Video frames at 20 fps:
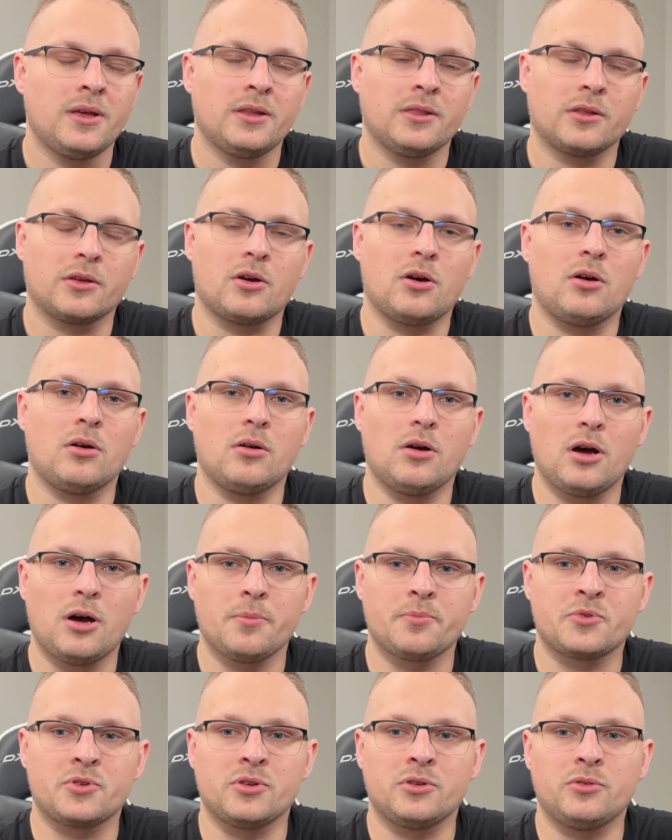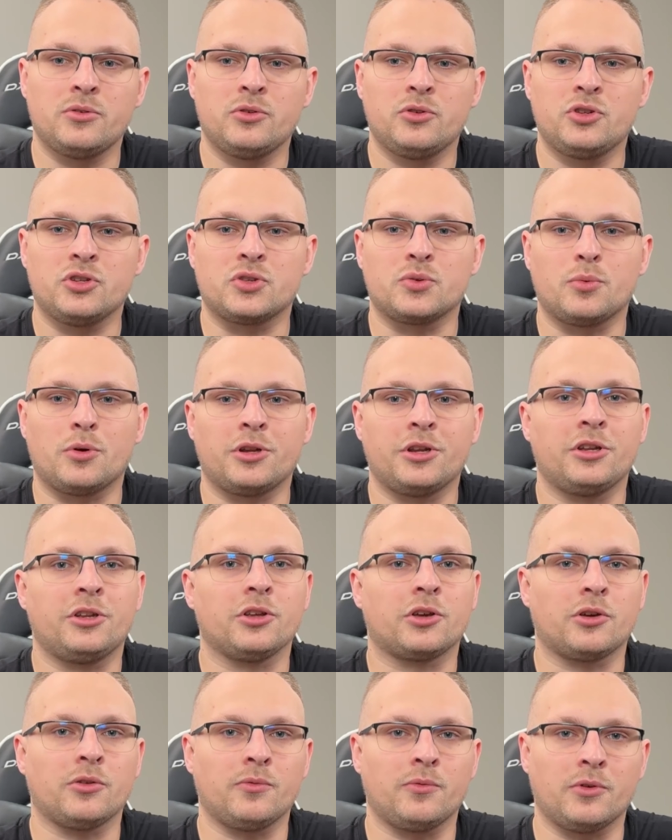the call option just wanted to
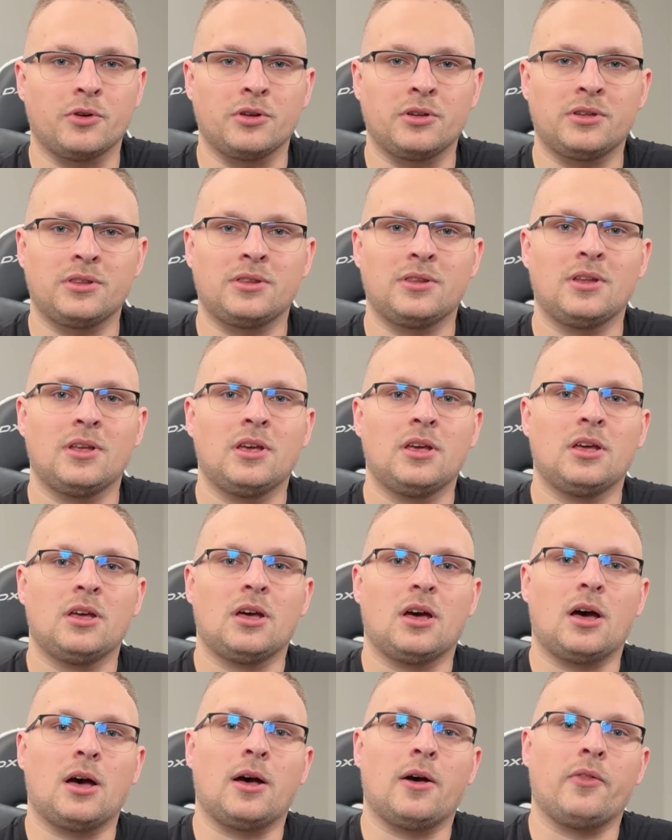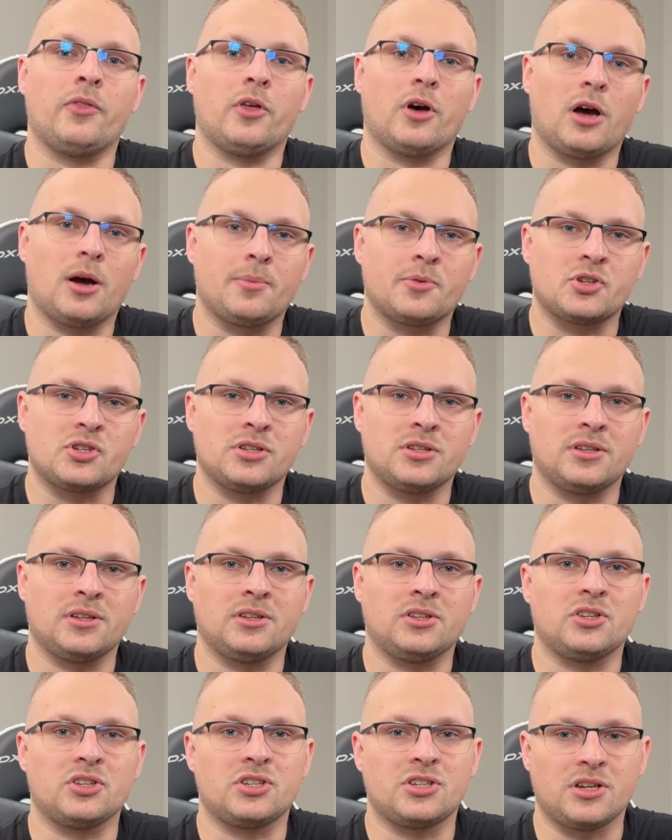convert the option
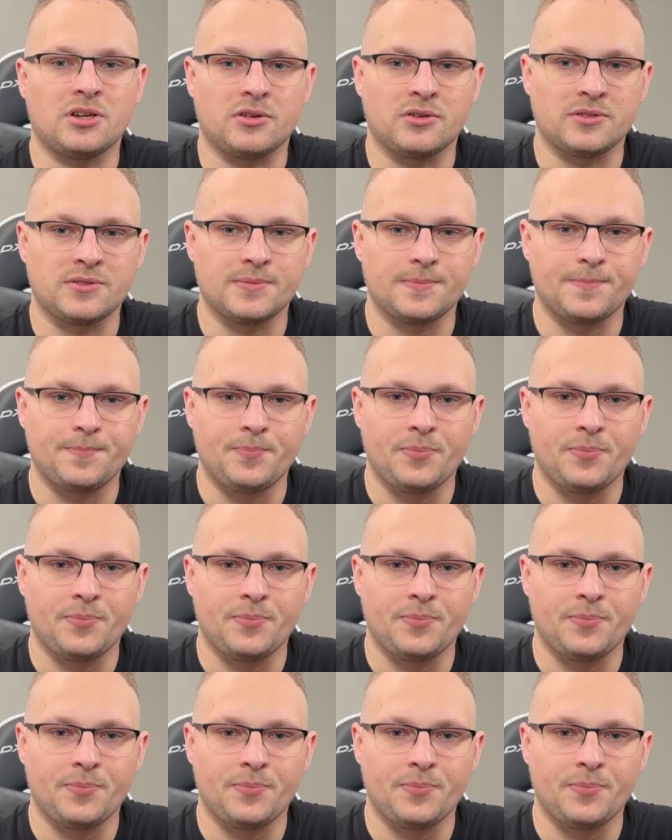into shares.